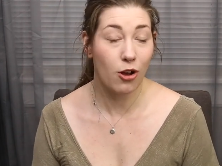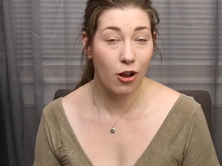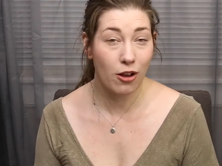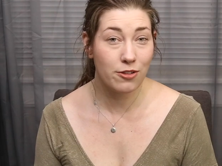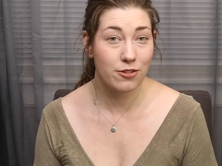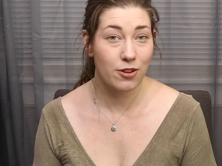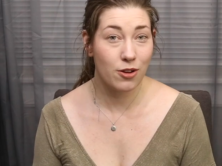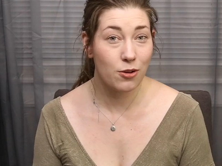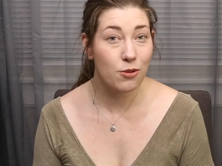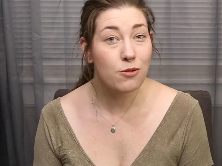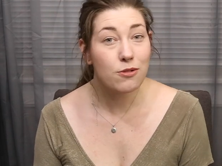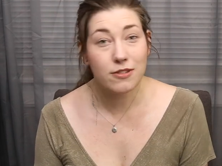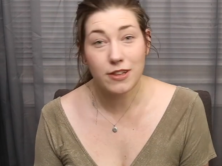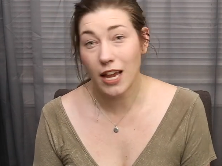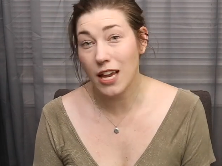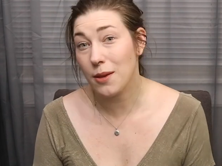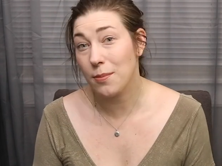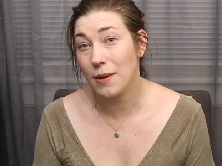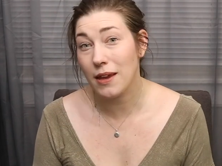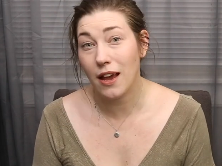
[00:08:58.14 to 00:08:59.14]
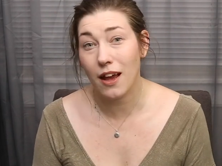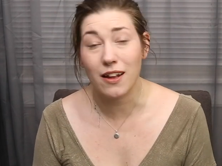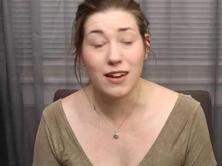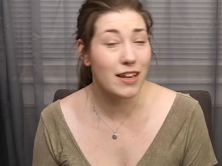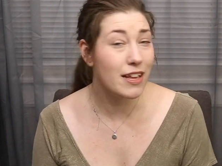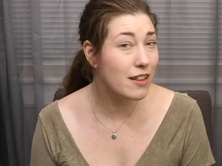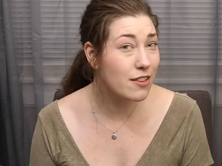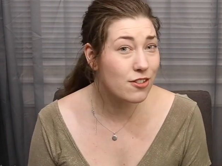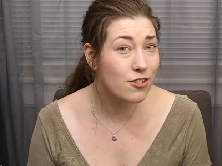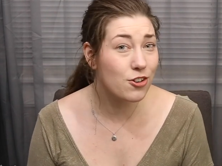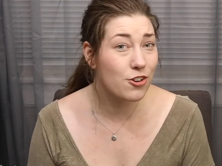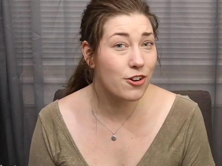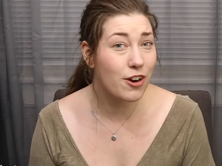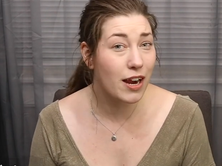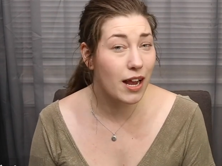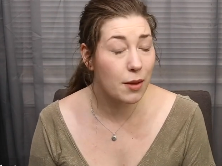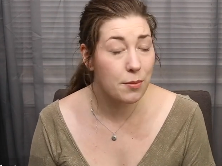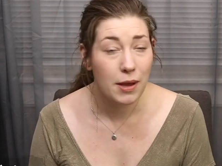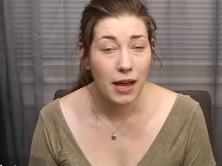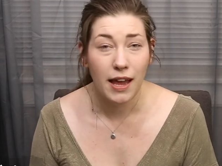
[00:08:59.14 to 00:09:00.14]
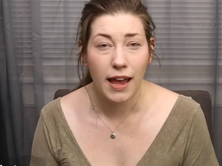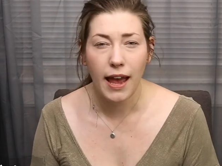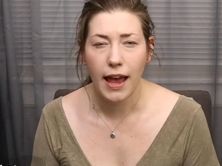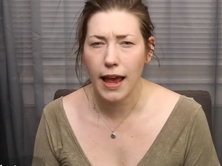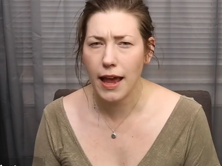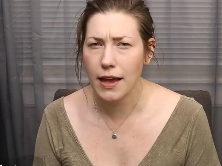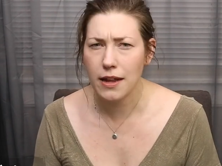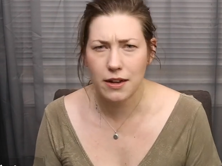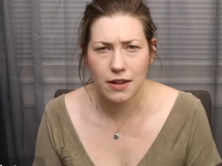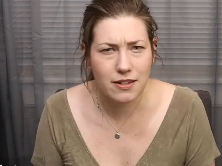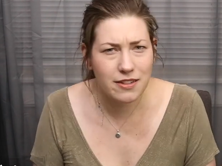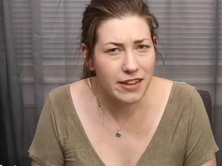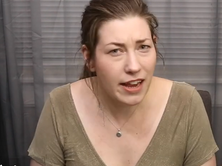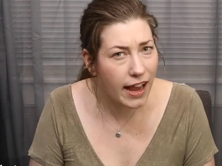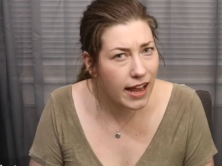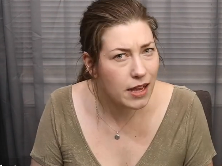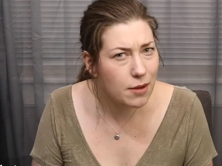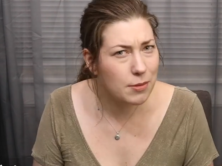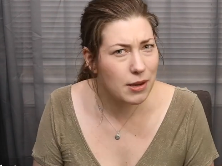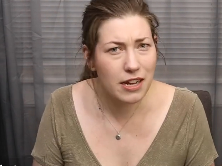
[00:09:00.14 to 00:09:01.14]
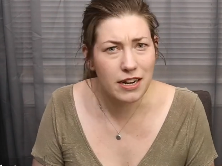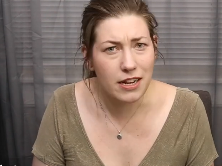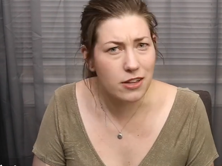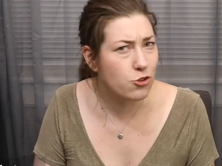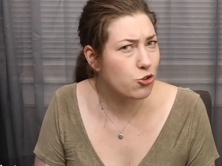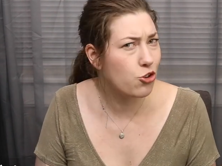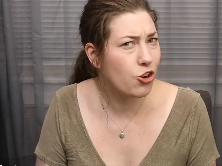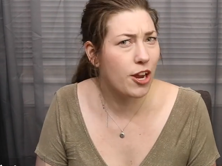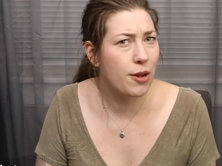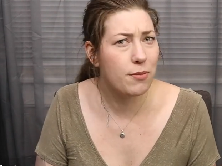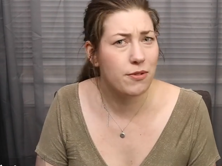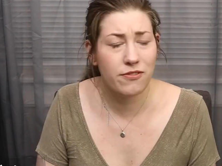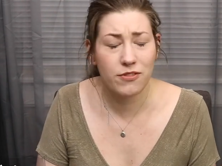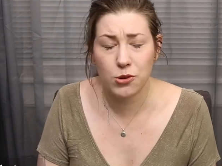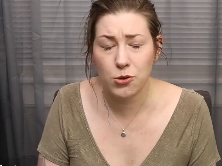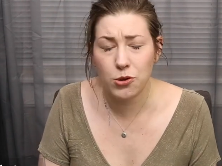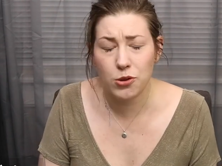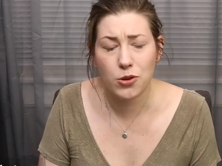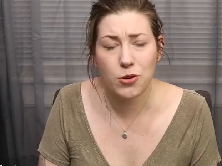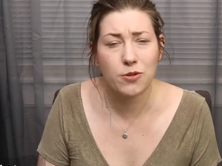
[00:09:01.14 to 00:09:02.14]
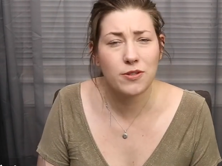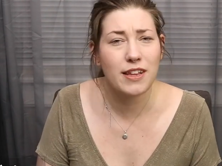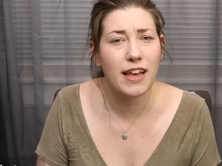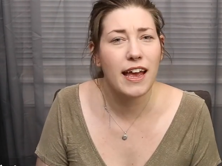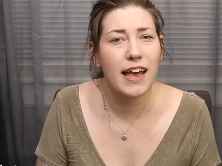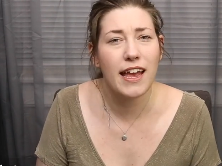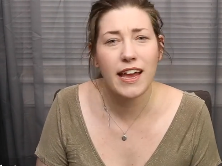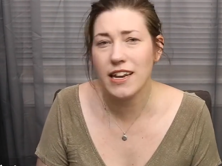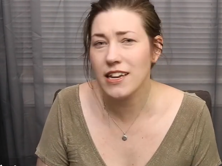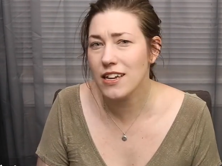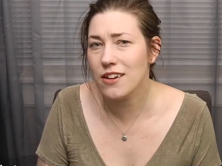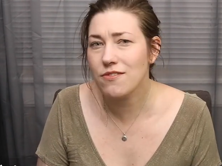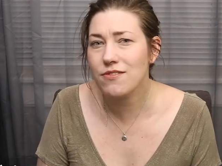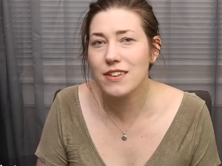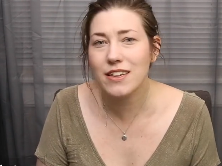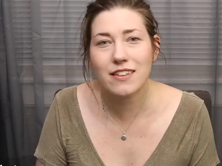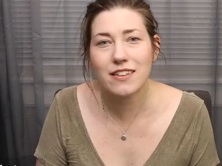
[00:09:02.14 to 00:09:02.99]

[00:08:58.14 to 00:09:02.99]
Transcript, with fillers: also like me on Instagram and tag me on Instagram if you use any of